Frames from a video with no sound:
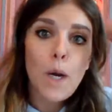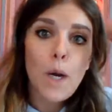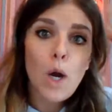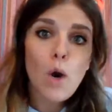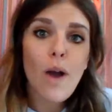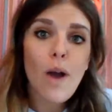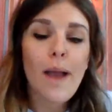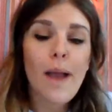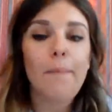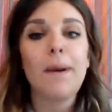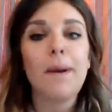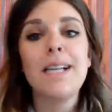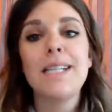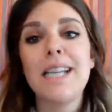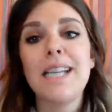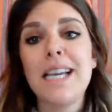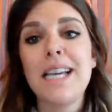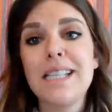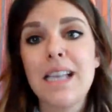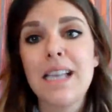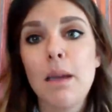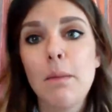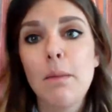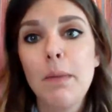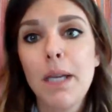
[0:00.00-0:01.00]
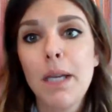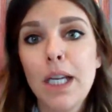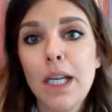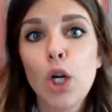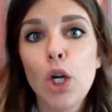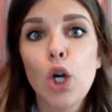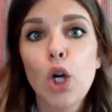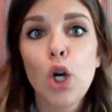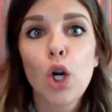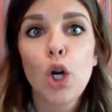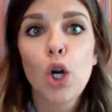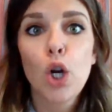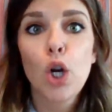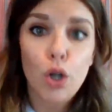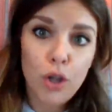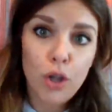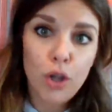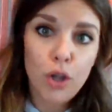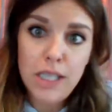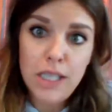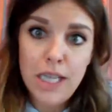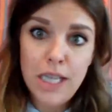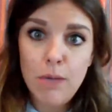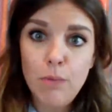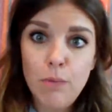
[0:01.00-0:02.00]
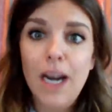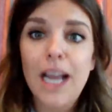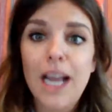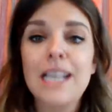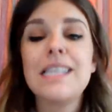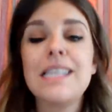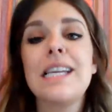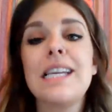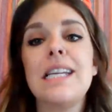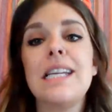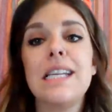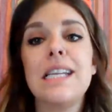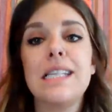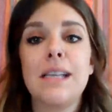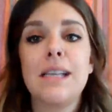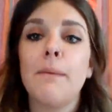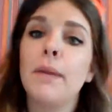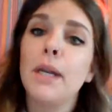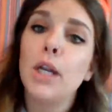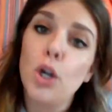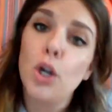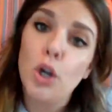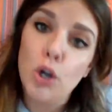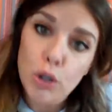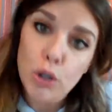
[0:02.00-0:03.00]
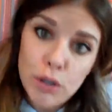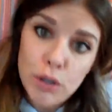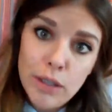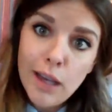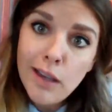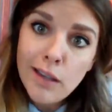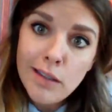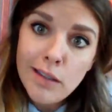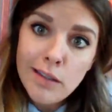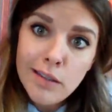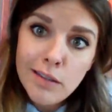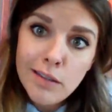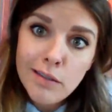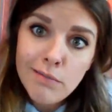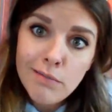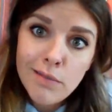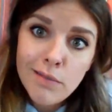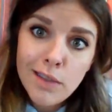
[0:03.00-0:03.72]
And by days, I mean Earth days. When I say days, I mean Earth days.